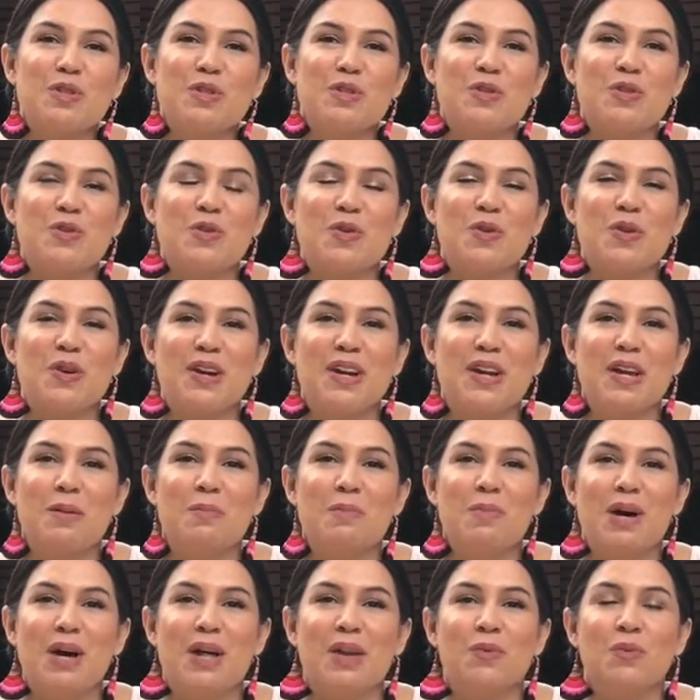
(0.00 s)
story,
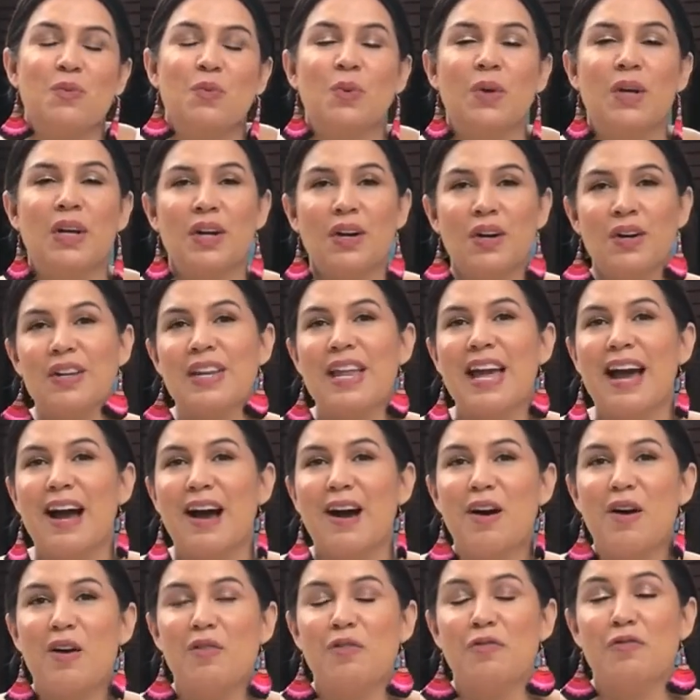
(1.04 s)
but we are
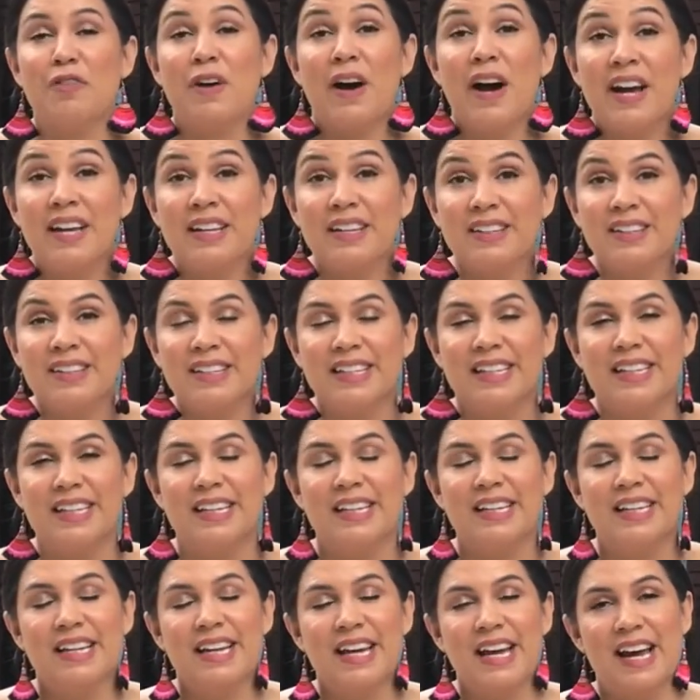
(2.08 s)
now
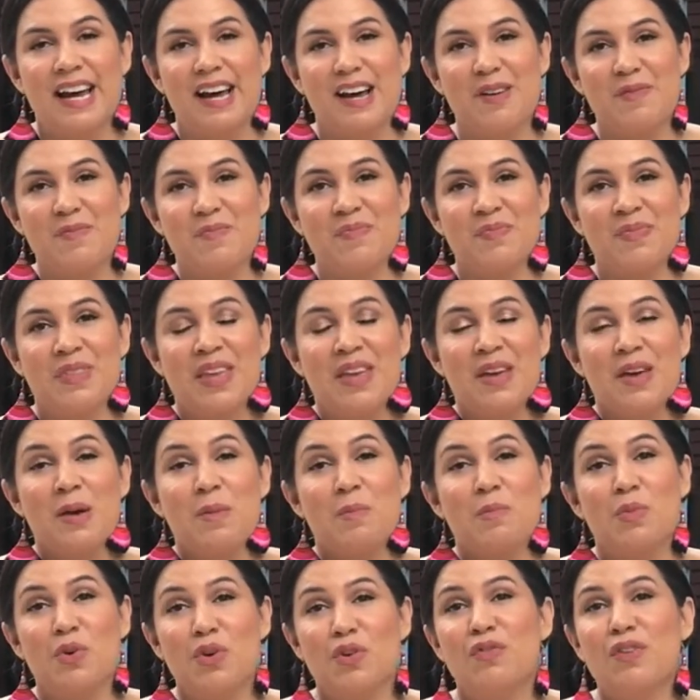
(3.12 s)
finally
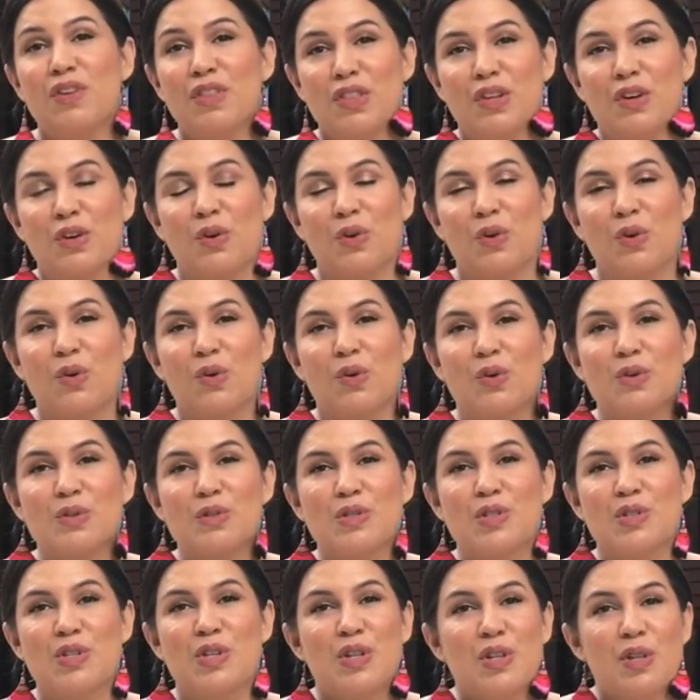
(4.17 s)
moving the
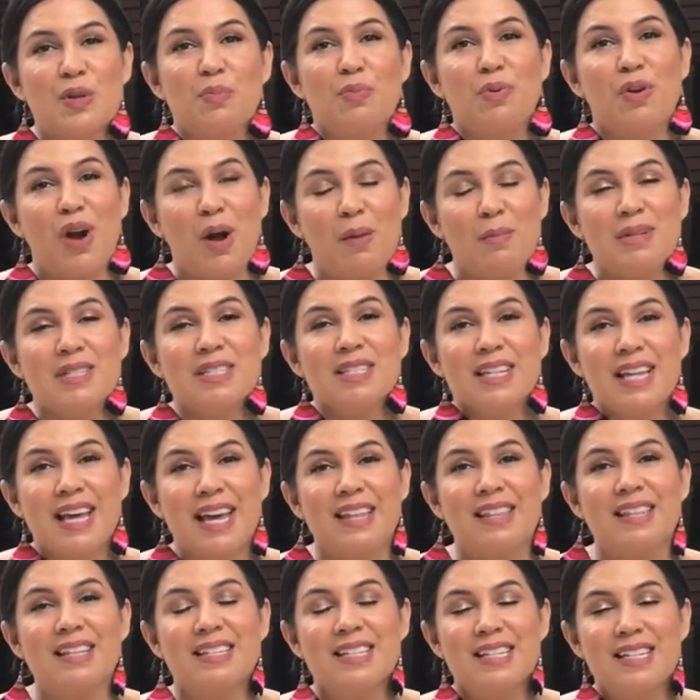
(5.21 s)
girls to the promised
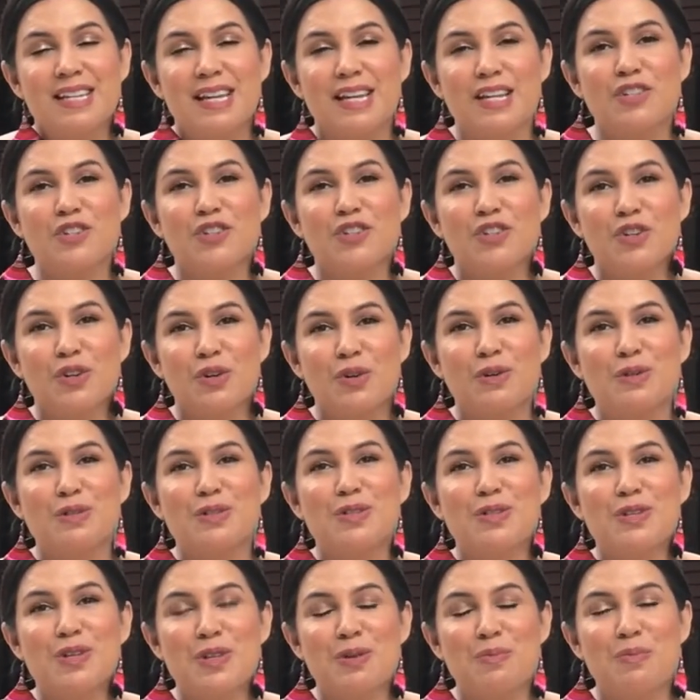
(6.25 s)
land, the teenager girls
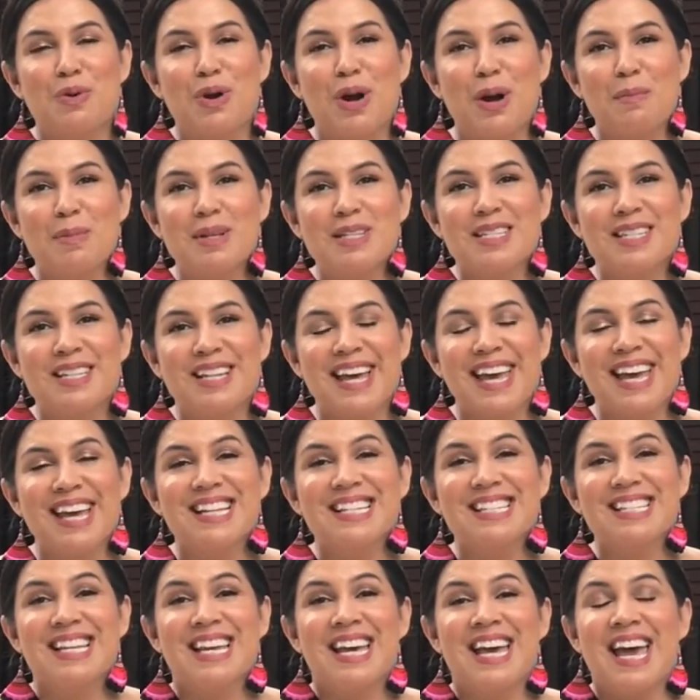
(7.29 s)
to the promised
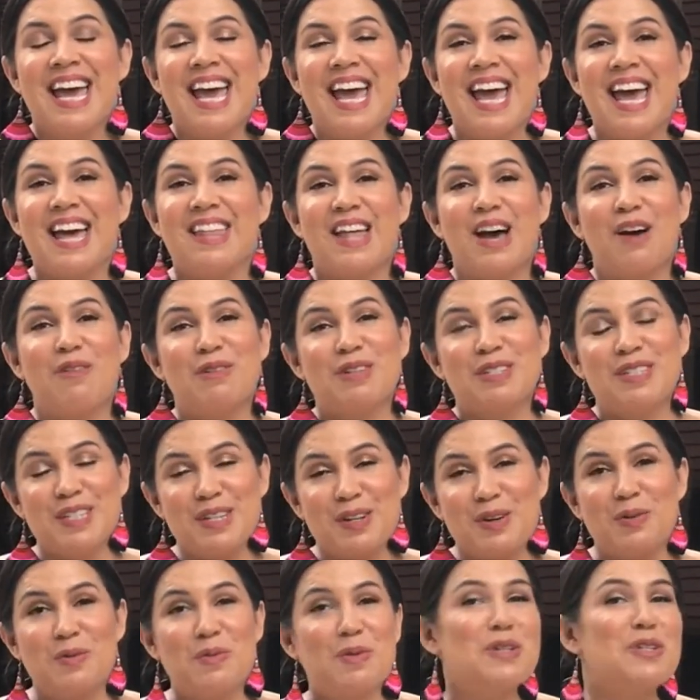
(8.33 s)
land. And that was
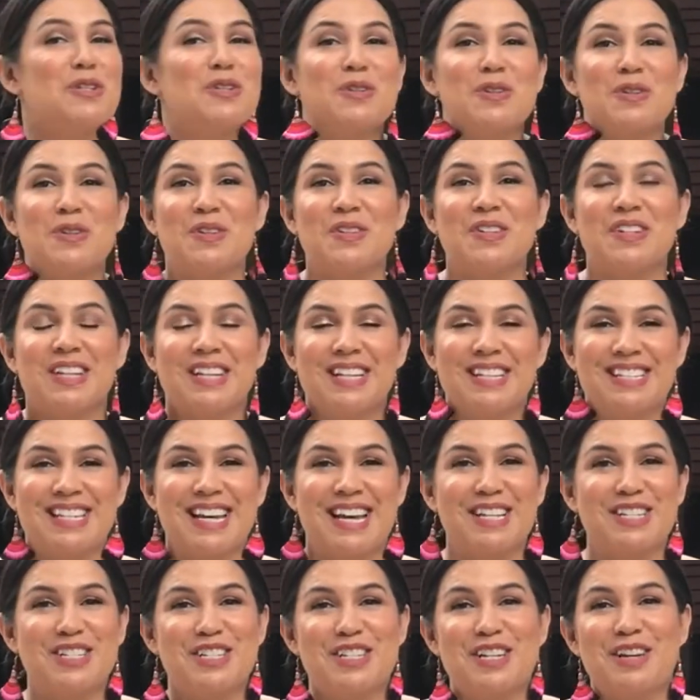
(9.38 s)
the original
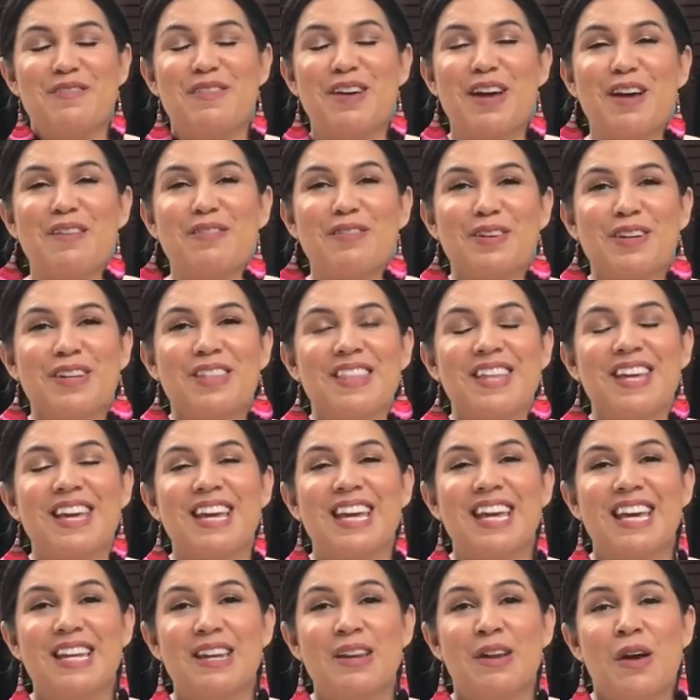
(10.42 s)
intention of
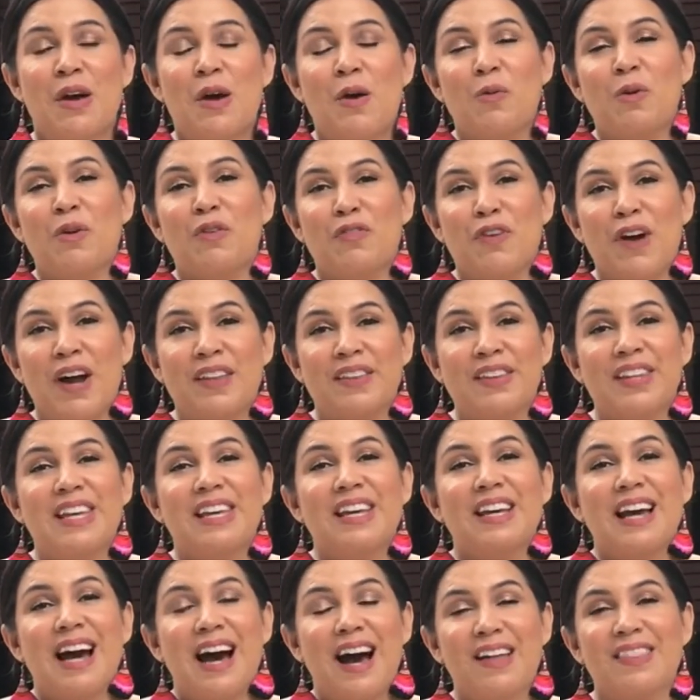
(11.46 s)
everything. And we finally
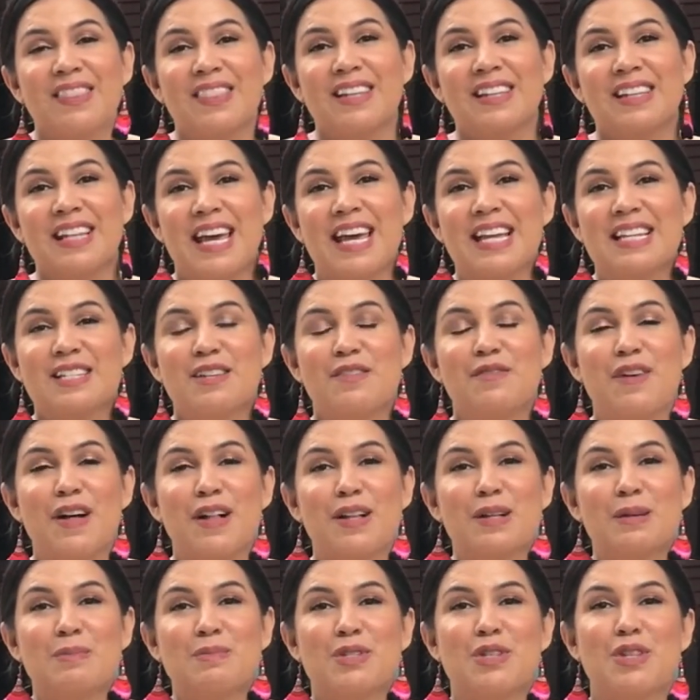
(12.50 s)
got the land
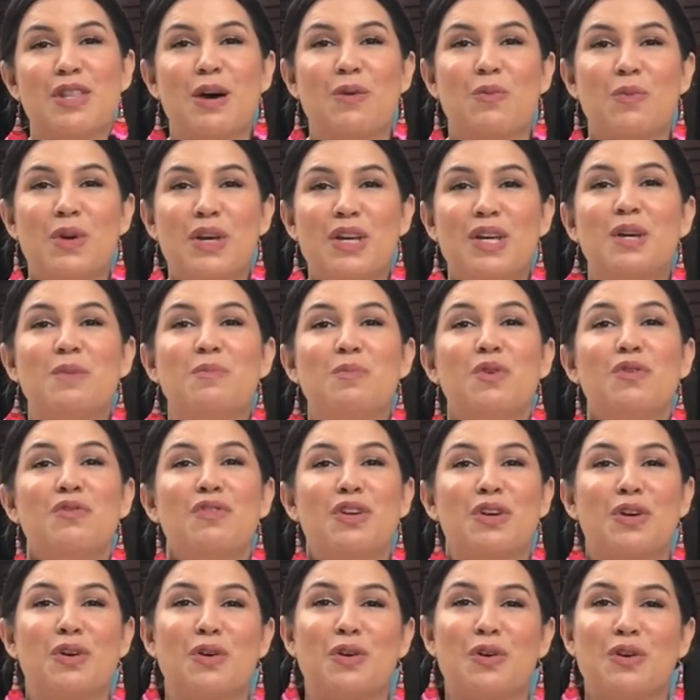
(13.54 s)
developed so that we can move
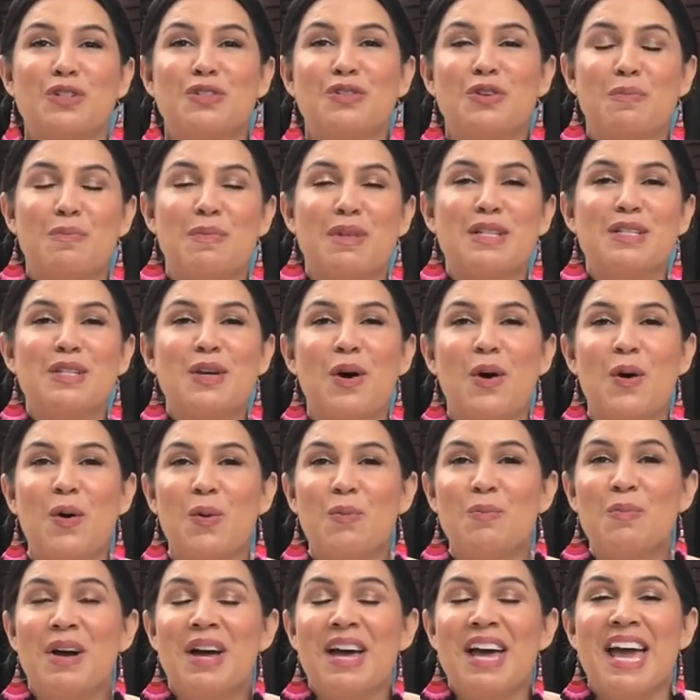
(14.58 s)
the girls from this
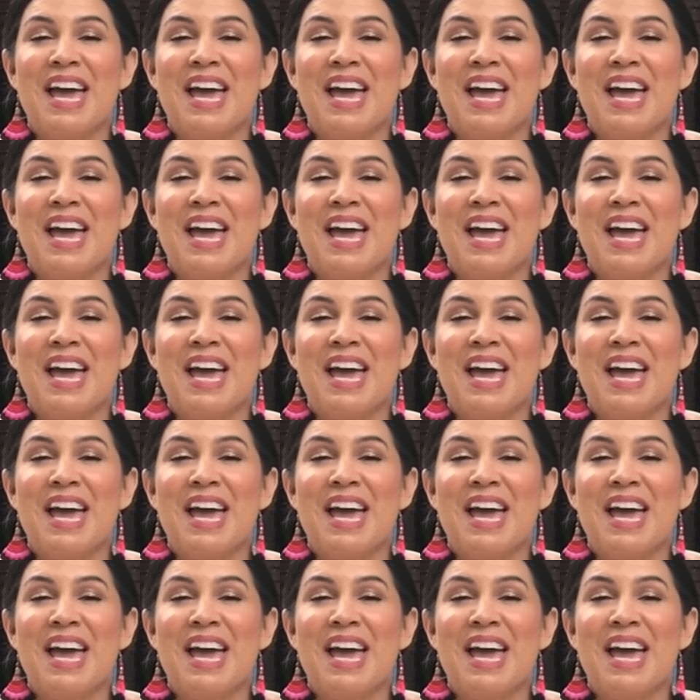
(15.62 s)
home.